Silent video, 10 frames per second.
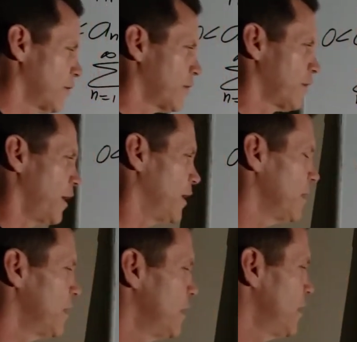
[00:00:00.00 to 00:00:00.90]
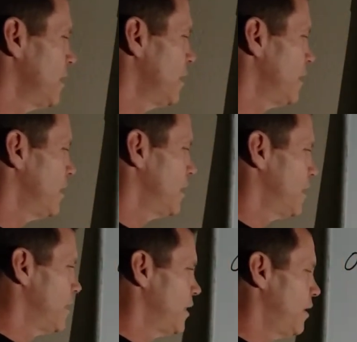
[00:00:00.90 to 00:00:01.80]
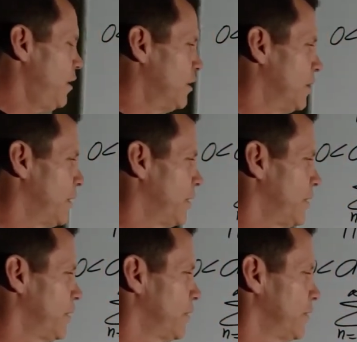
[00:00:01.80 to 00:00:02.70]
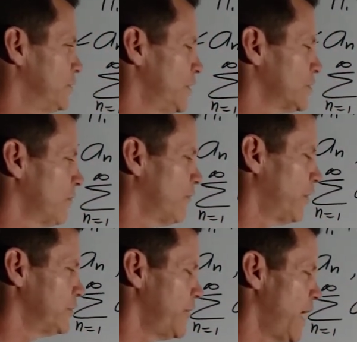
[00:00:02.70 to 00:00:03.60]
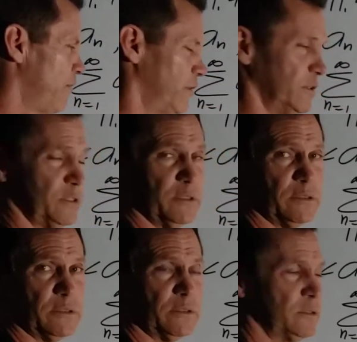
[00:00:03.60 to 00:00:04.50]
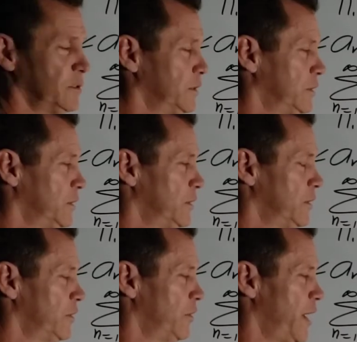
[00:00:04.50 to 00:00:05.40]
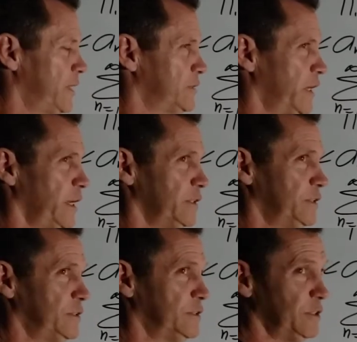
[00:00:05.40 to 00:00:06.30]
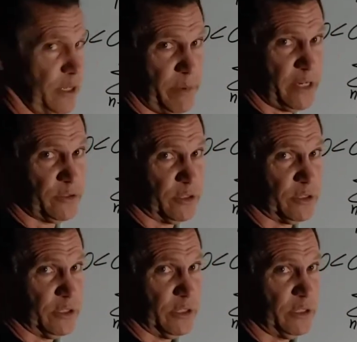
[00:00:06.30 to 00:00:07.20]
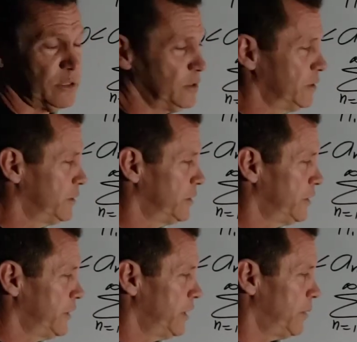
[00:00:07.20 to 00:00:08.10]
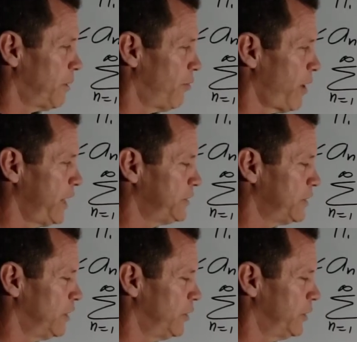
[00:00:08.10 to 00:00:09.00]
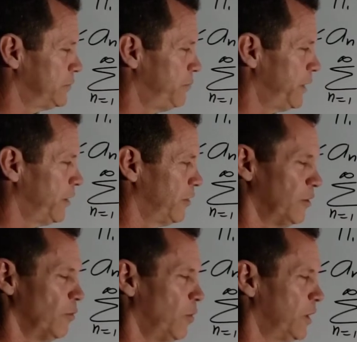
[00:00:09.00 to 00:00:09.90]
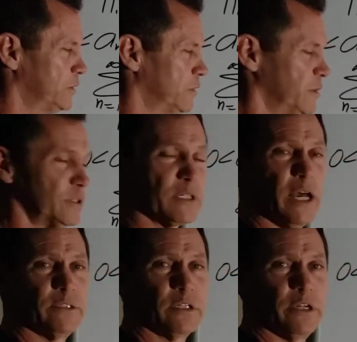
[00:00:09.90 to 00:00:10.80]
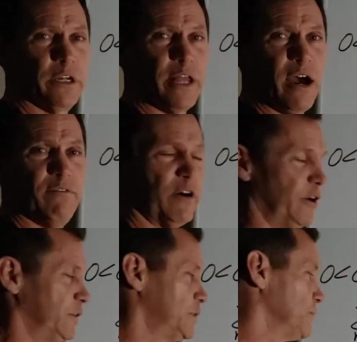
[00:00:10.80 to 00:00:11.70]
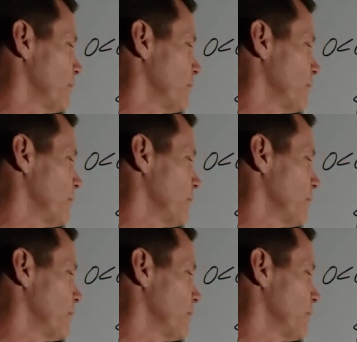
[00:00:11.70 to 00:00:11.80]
Okay. Does this converge or diverge? Well, that's a geometric series, and my ratio is bigger than 1, so this guy's going to diverge.